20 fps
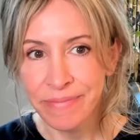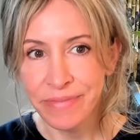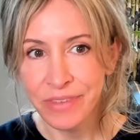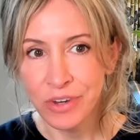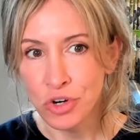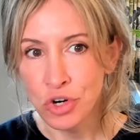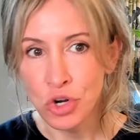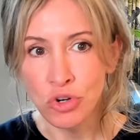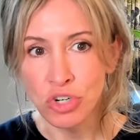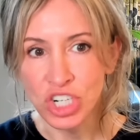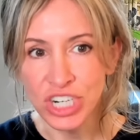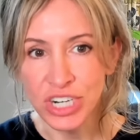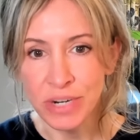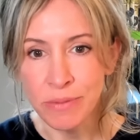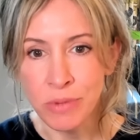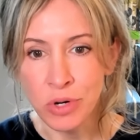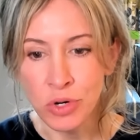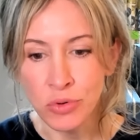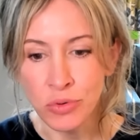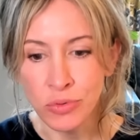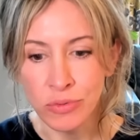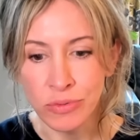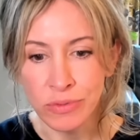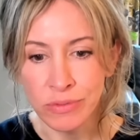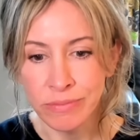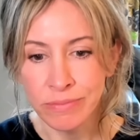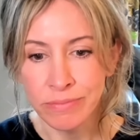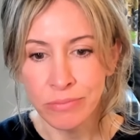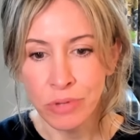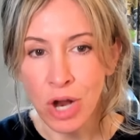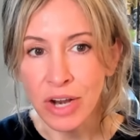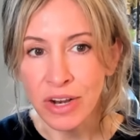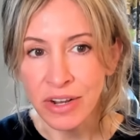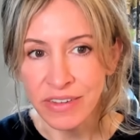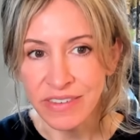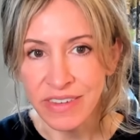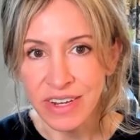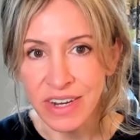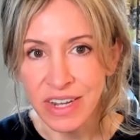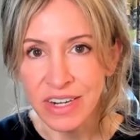there are no G M O
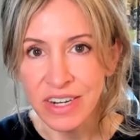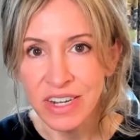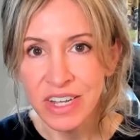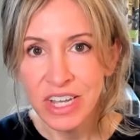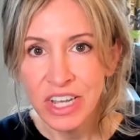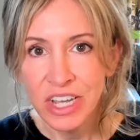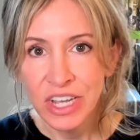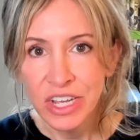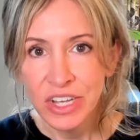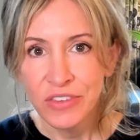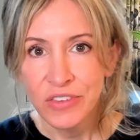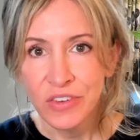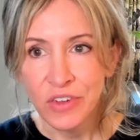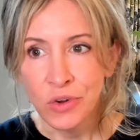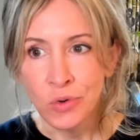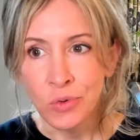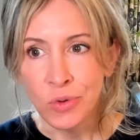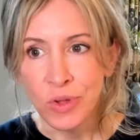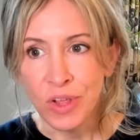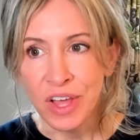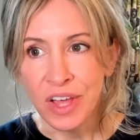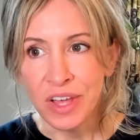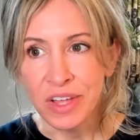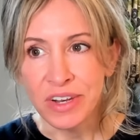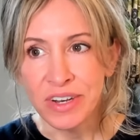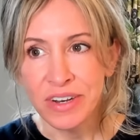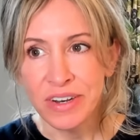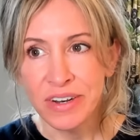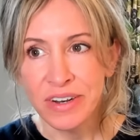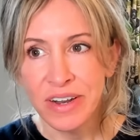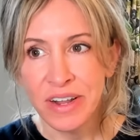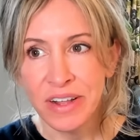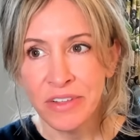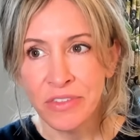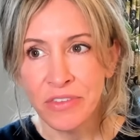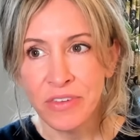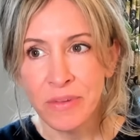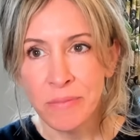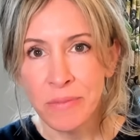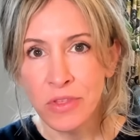products in it. So uh,
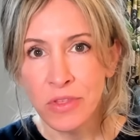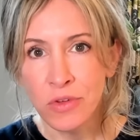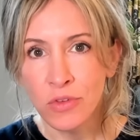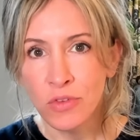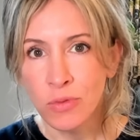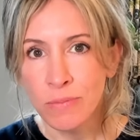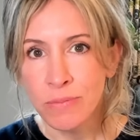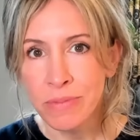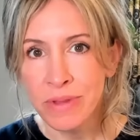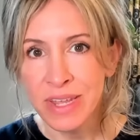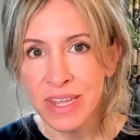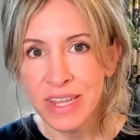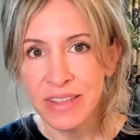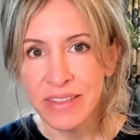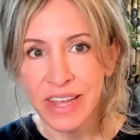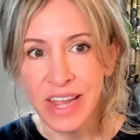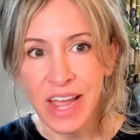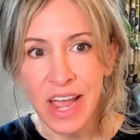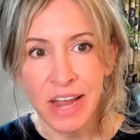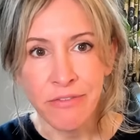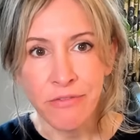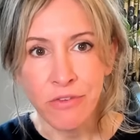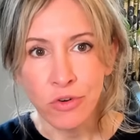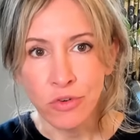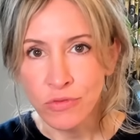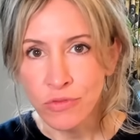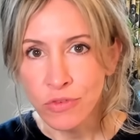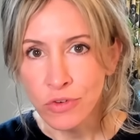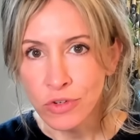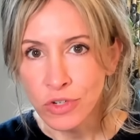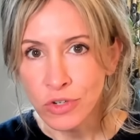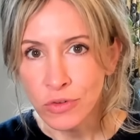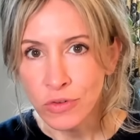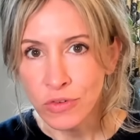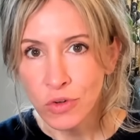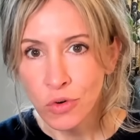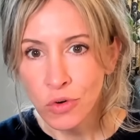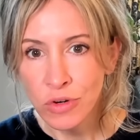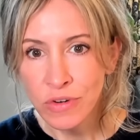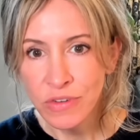some of those would be like high
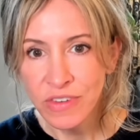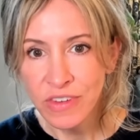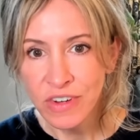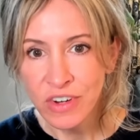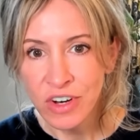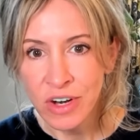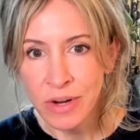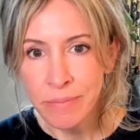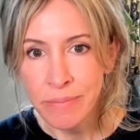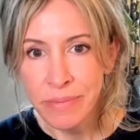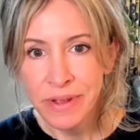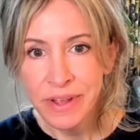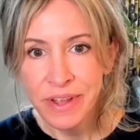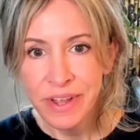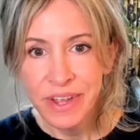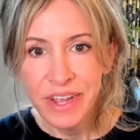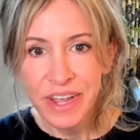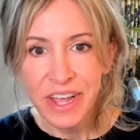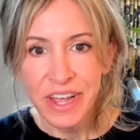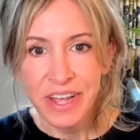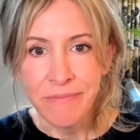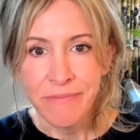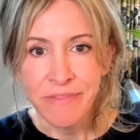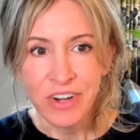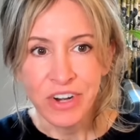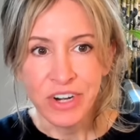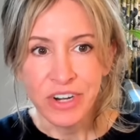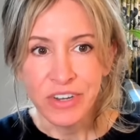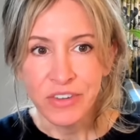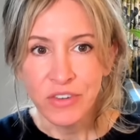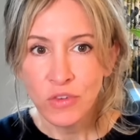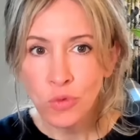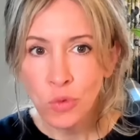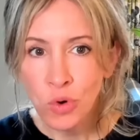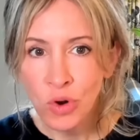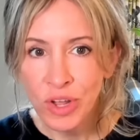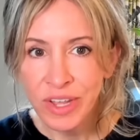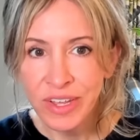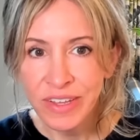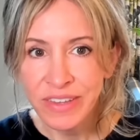fructose corn syrup, Um, various
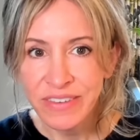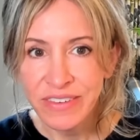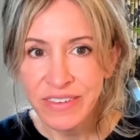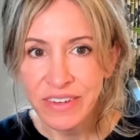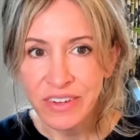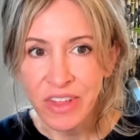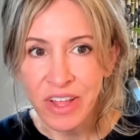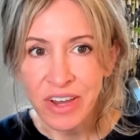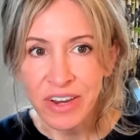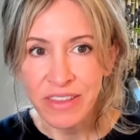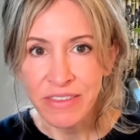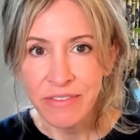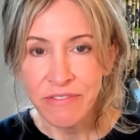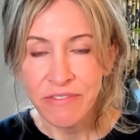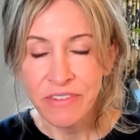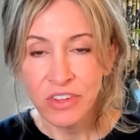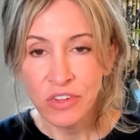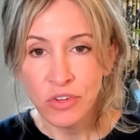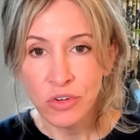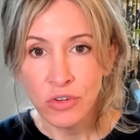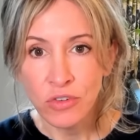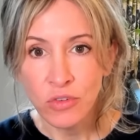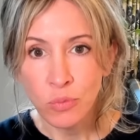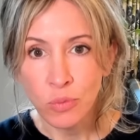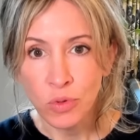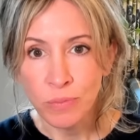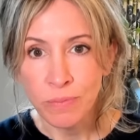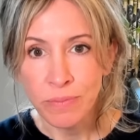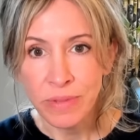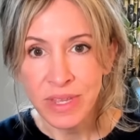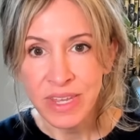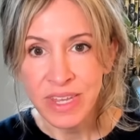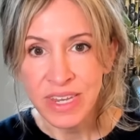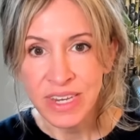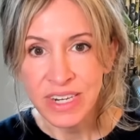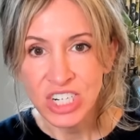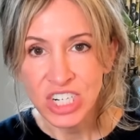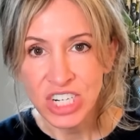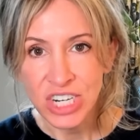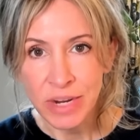soys, a lot of the fillers will
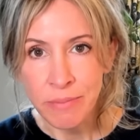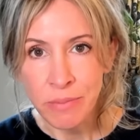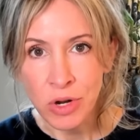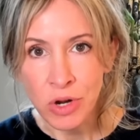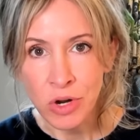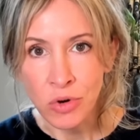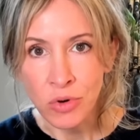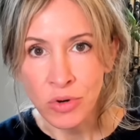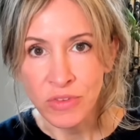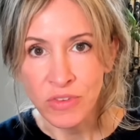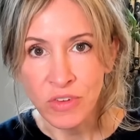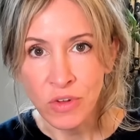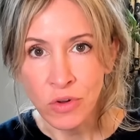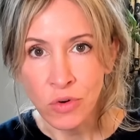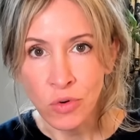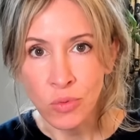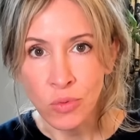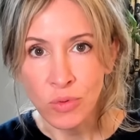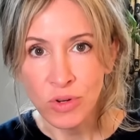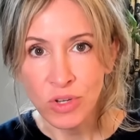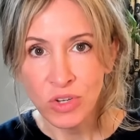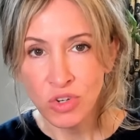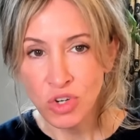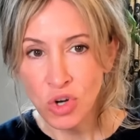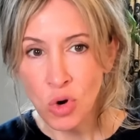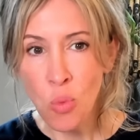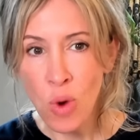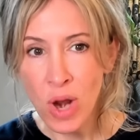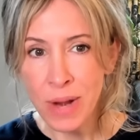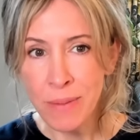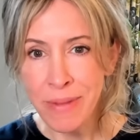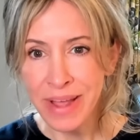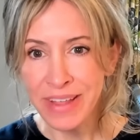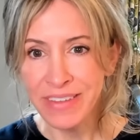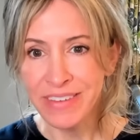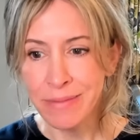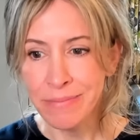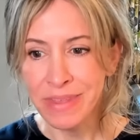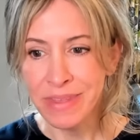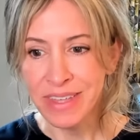be G M O. And so you don't want to buy
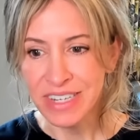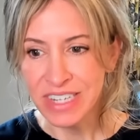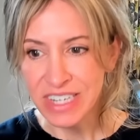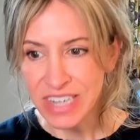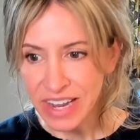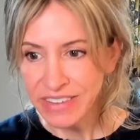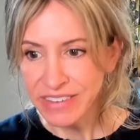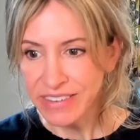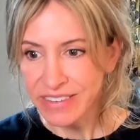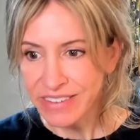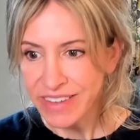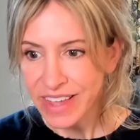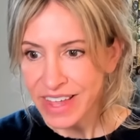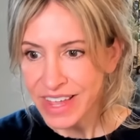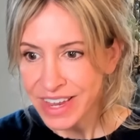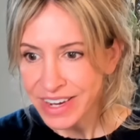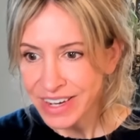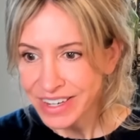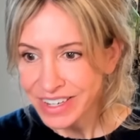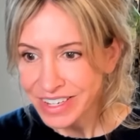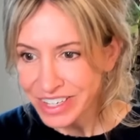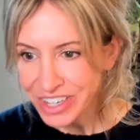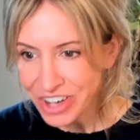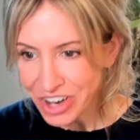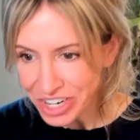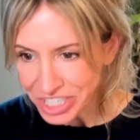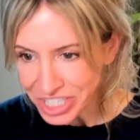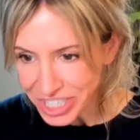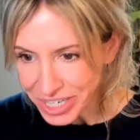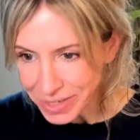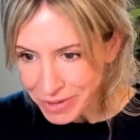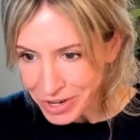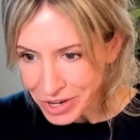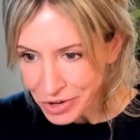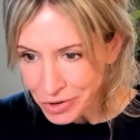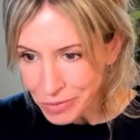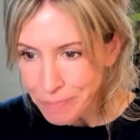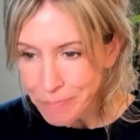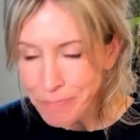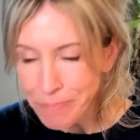something that doesn't say non G M
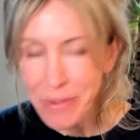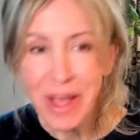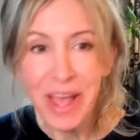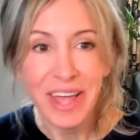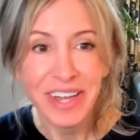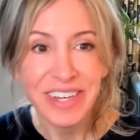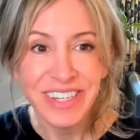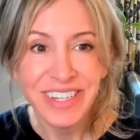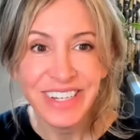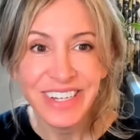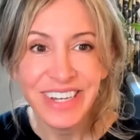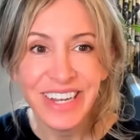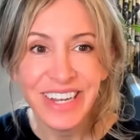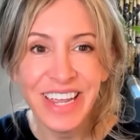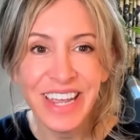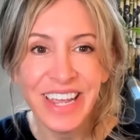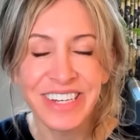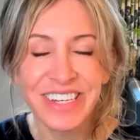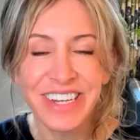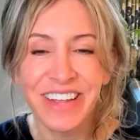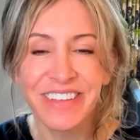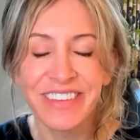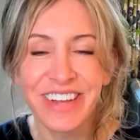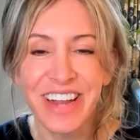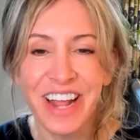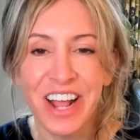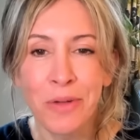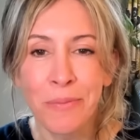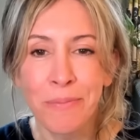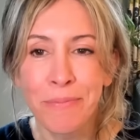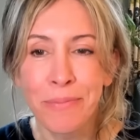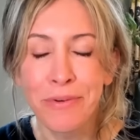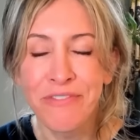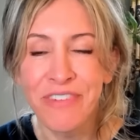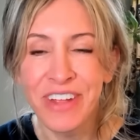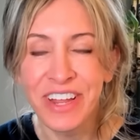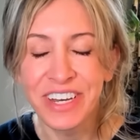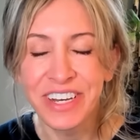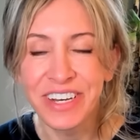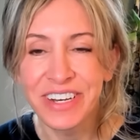O, but it doesn't help
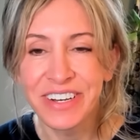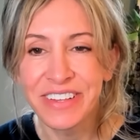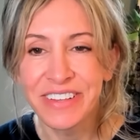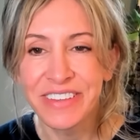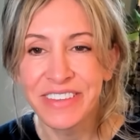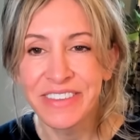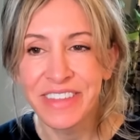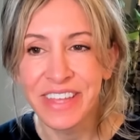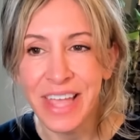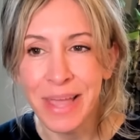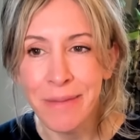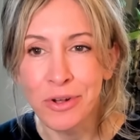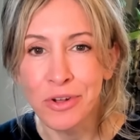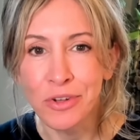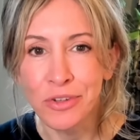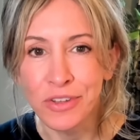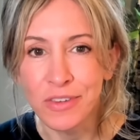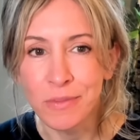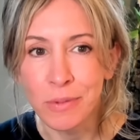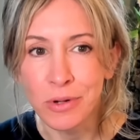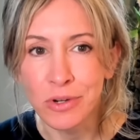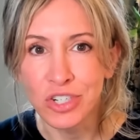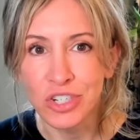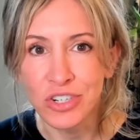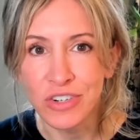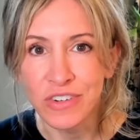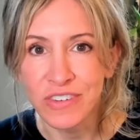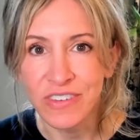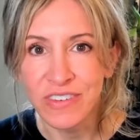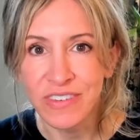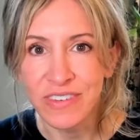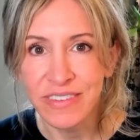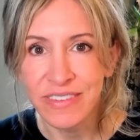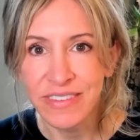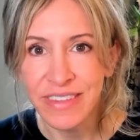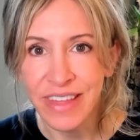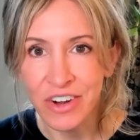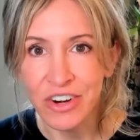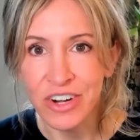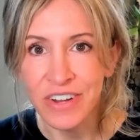prevent the chemical exposures
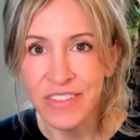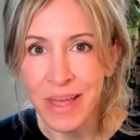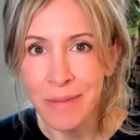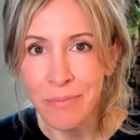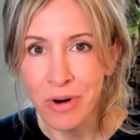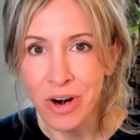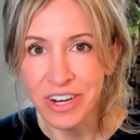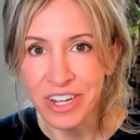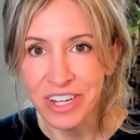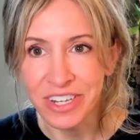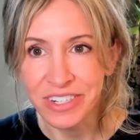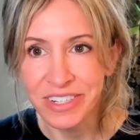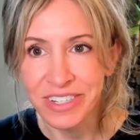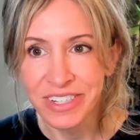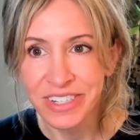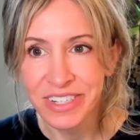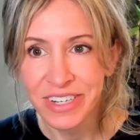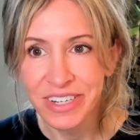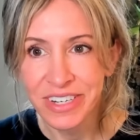that are in that product.